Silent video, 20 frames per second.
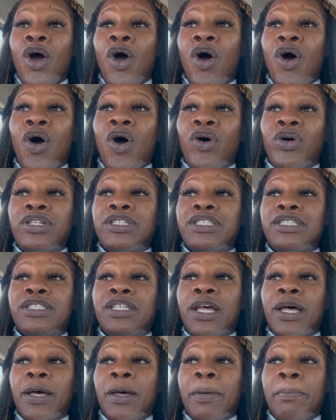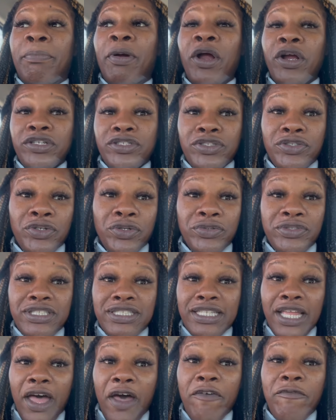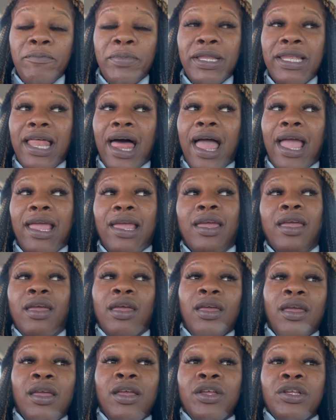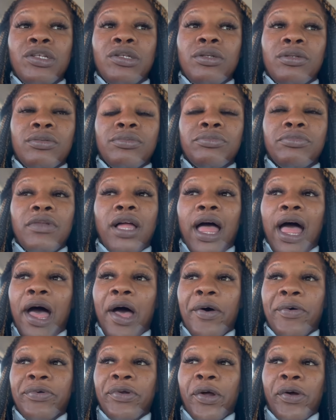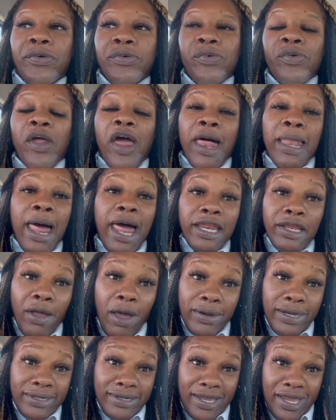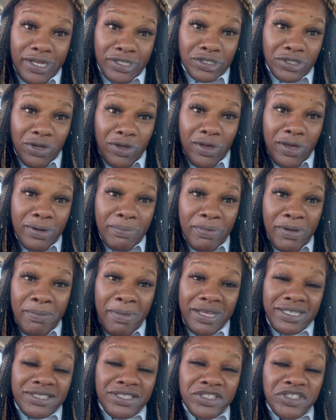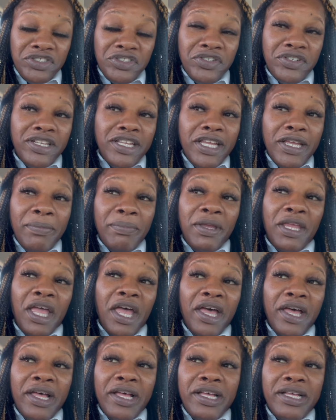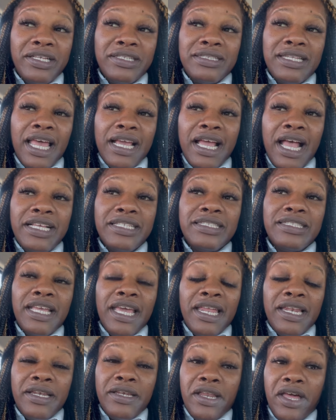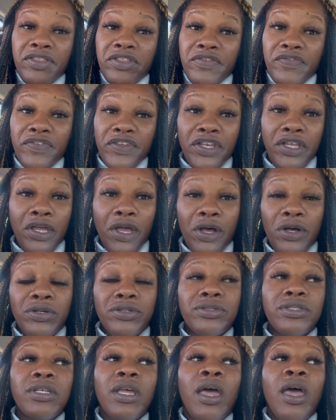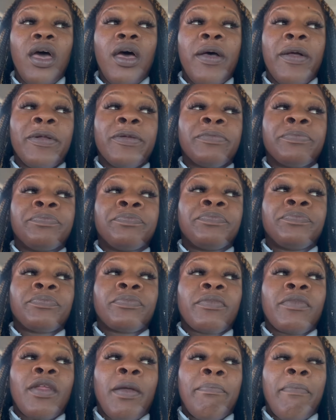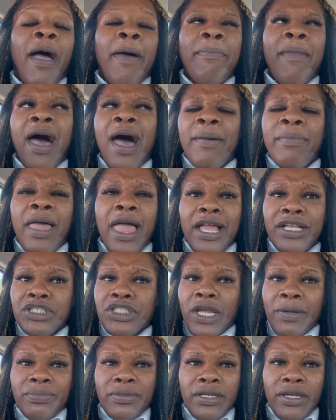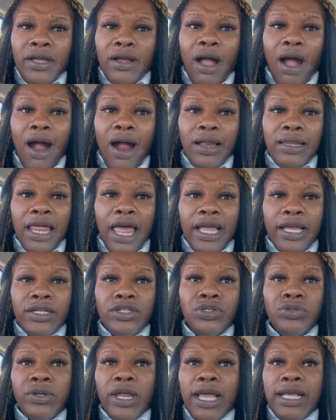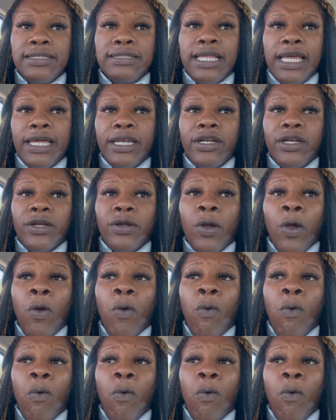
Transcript: on some personal stuff, but like, I don't know, a lot of y'all didn't catch on, but my sister did, because like I said in other videos, my mom had jumped in the car like 2 days later.